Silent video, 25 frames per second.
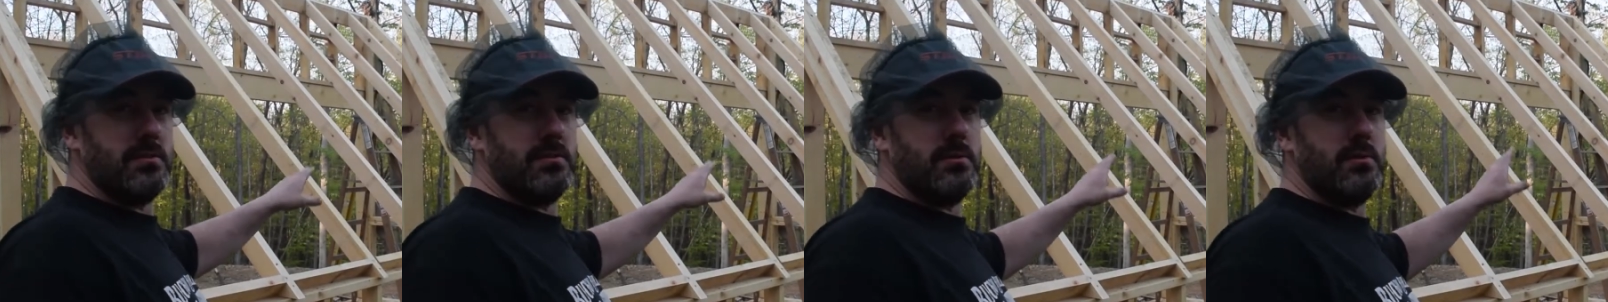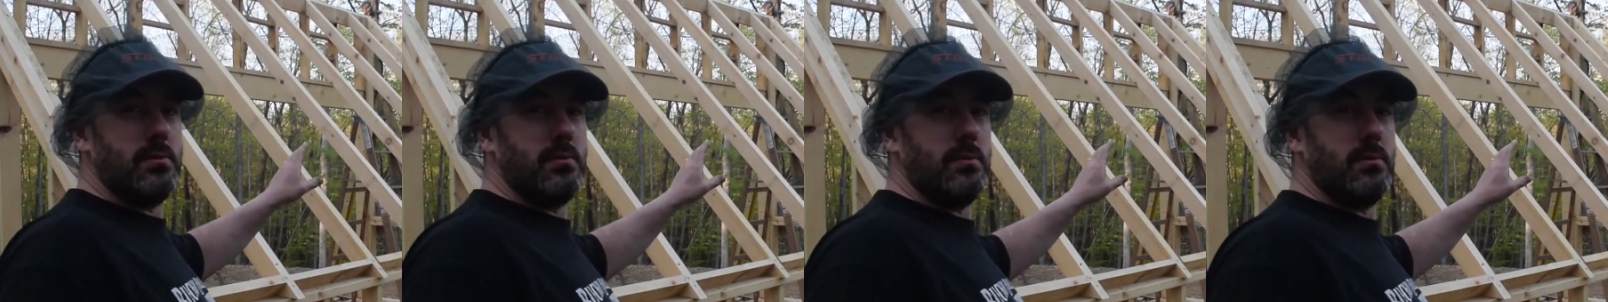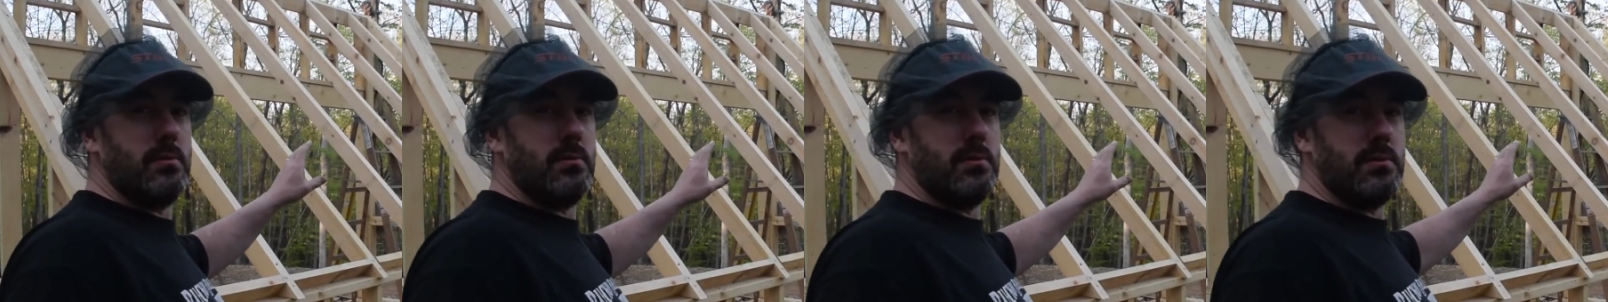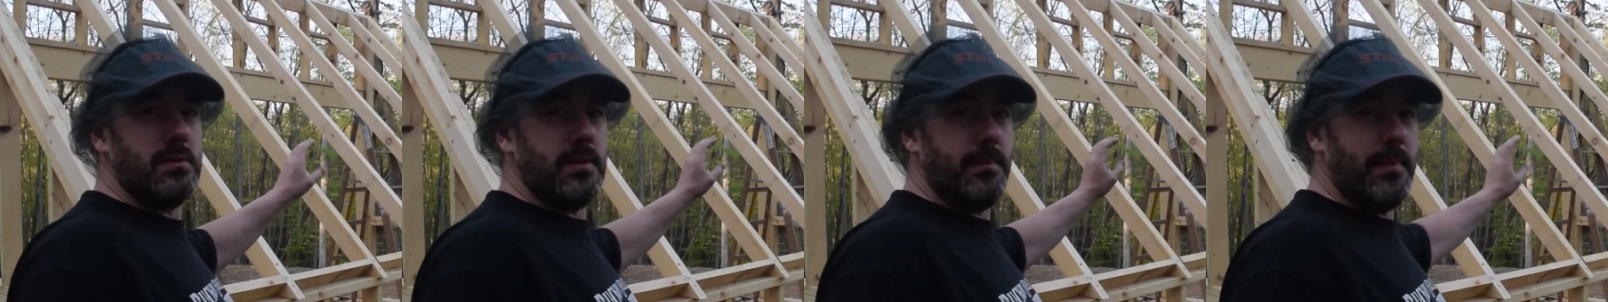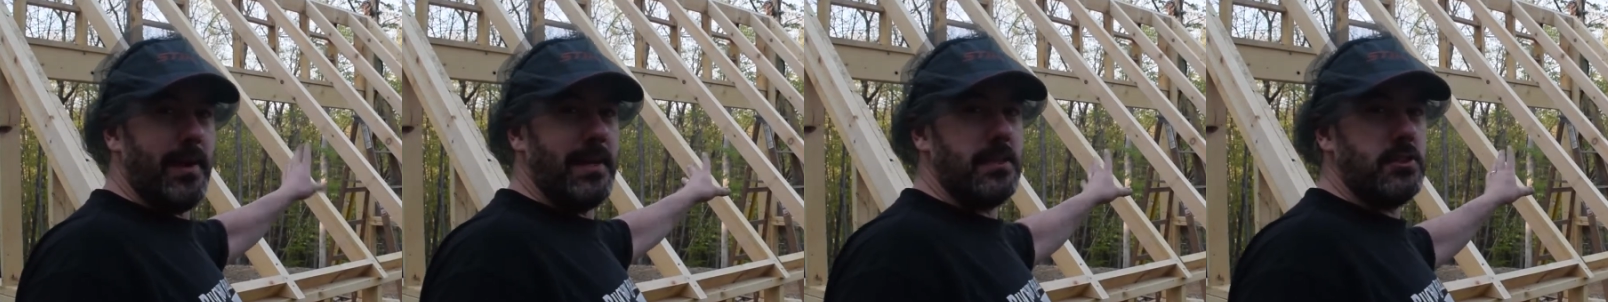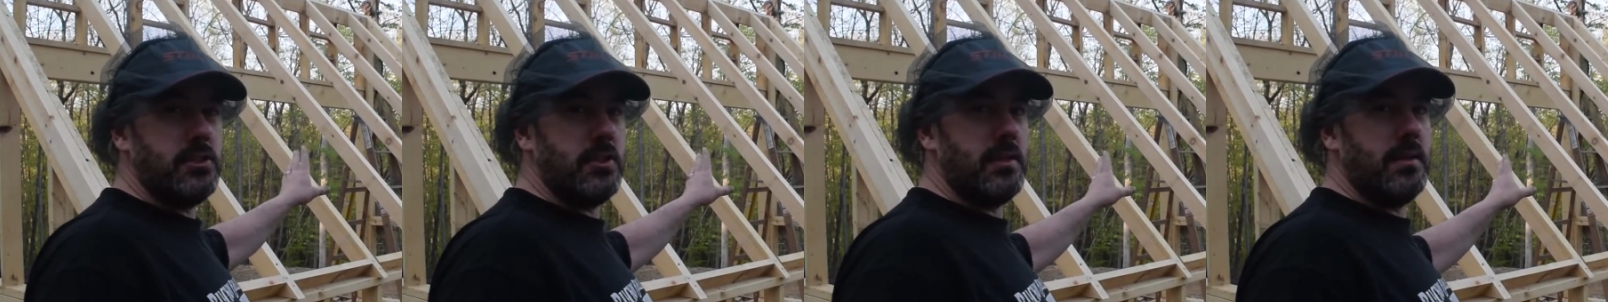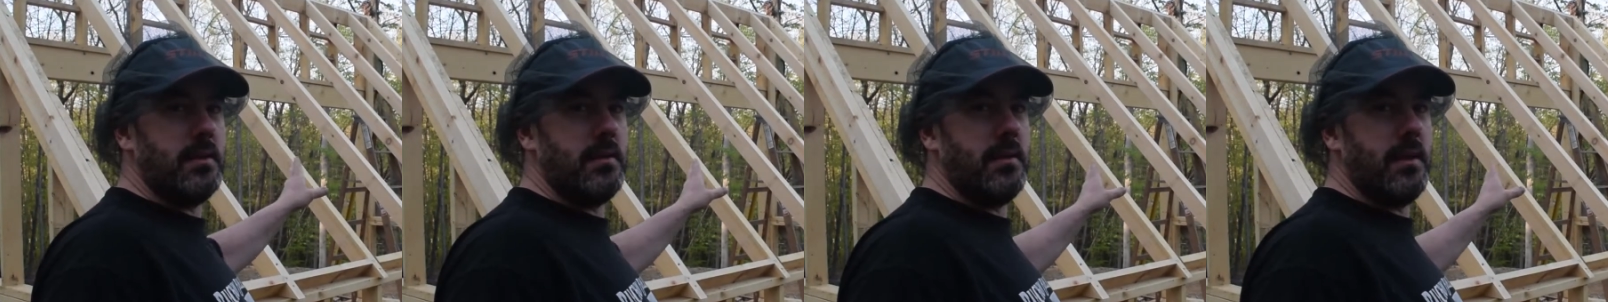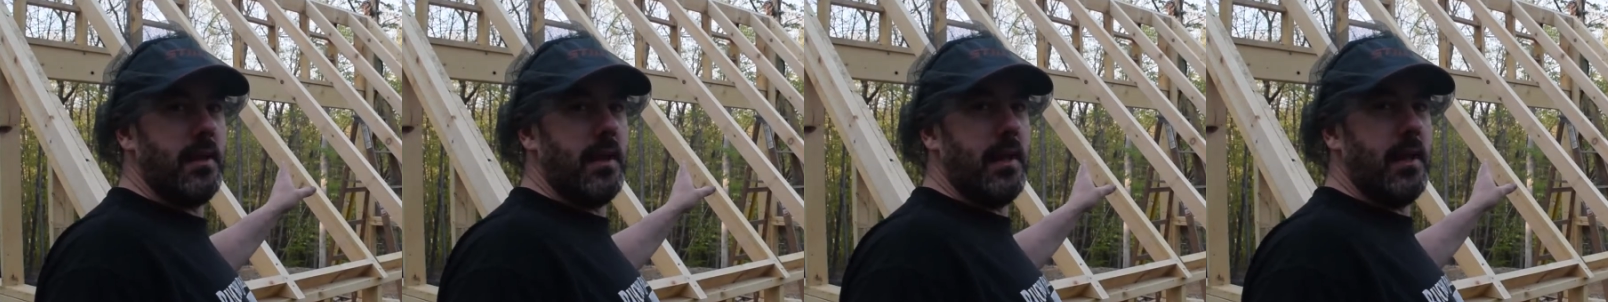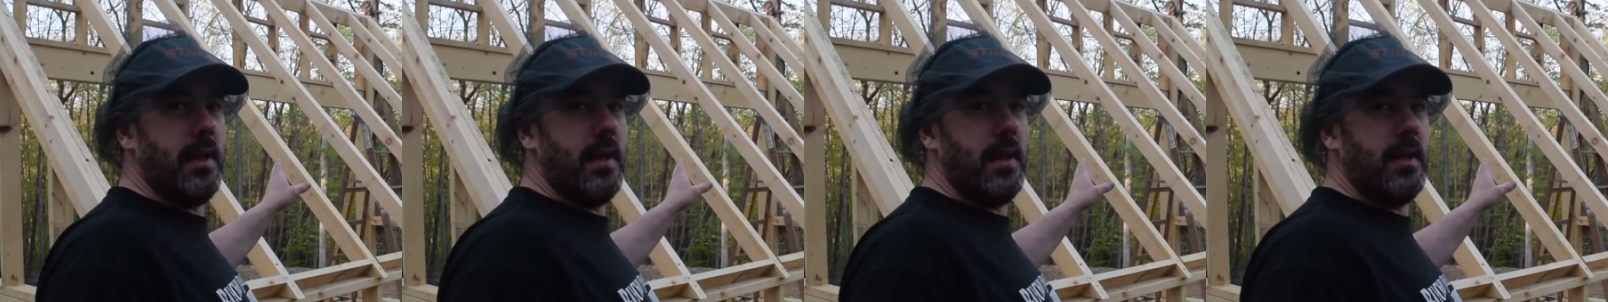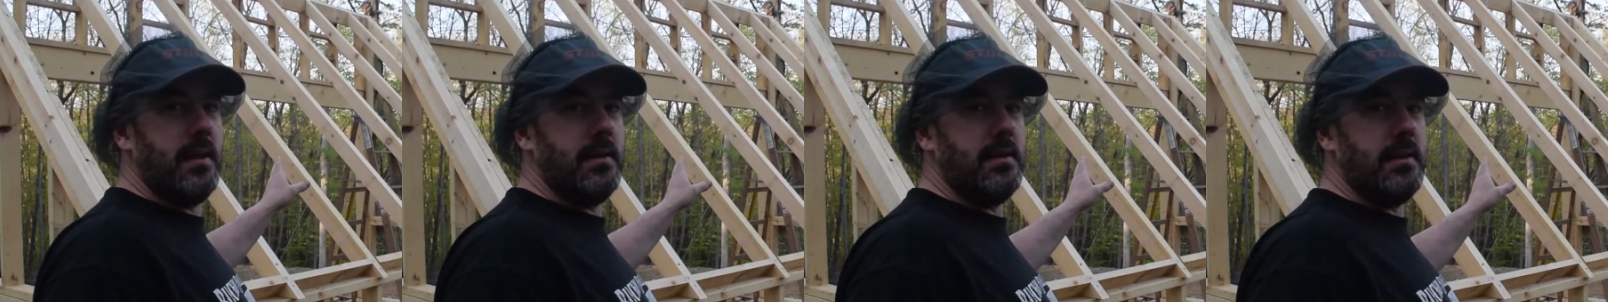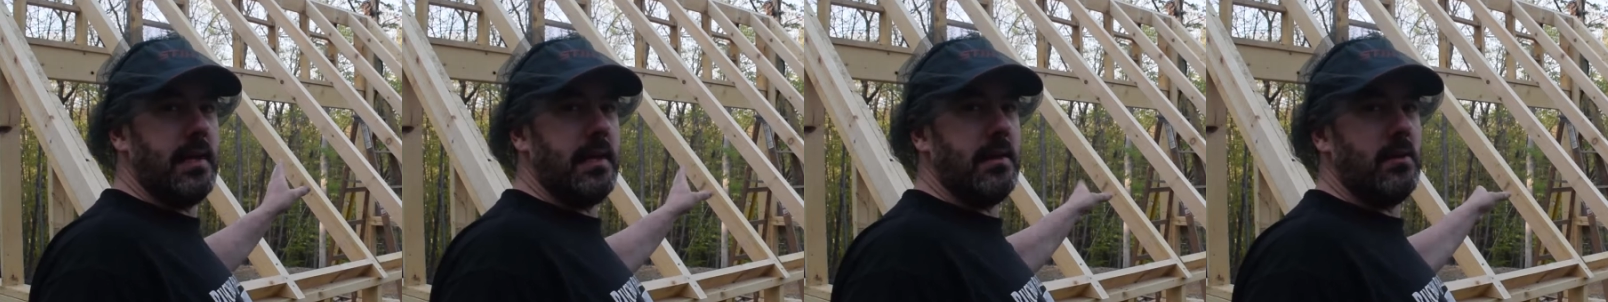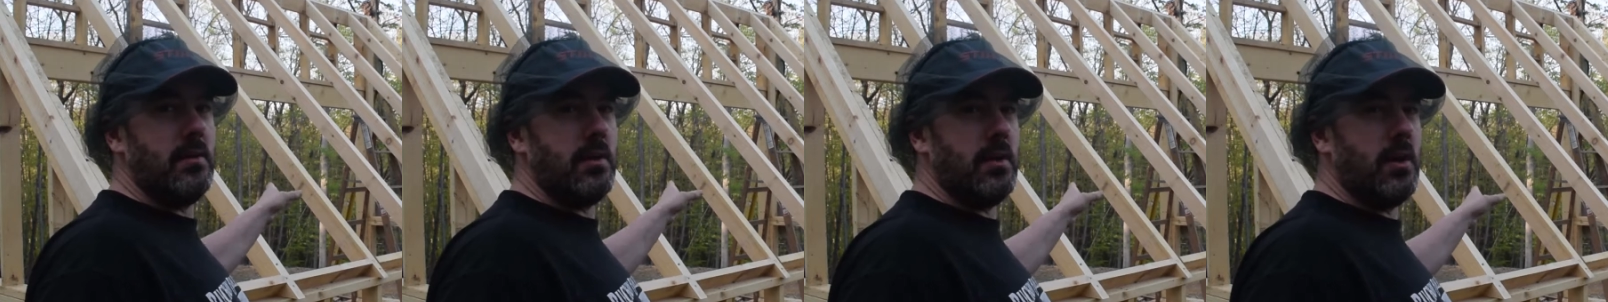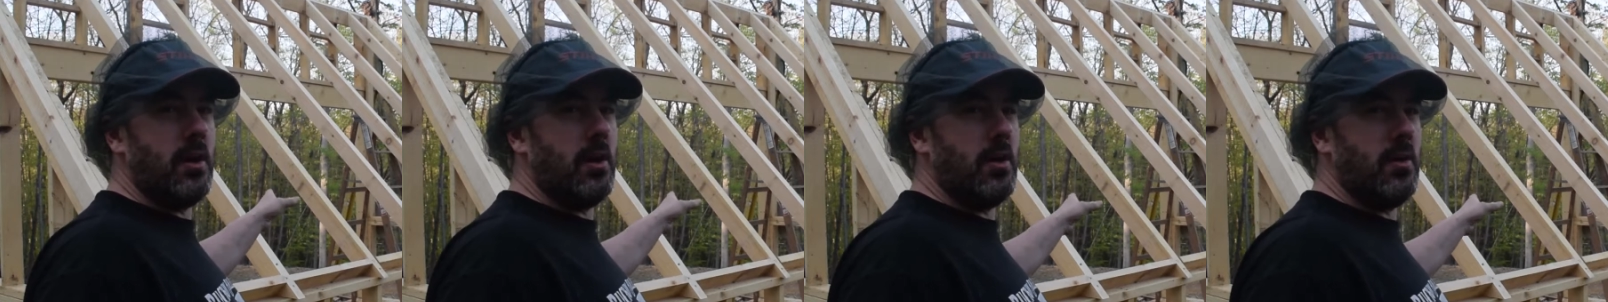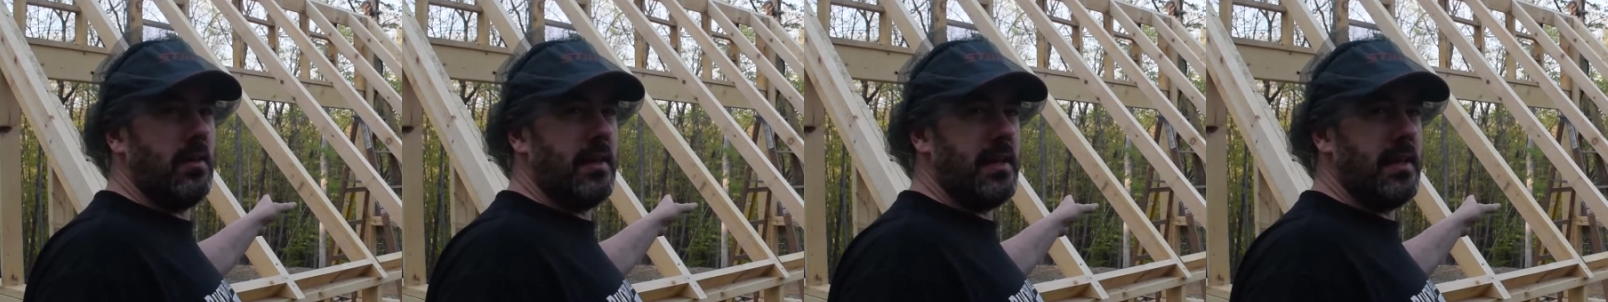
to dimension and nail it all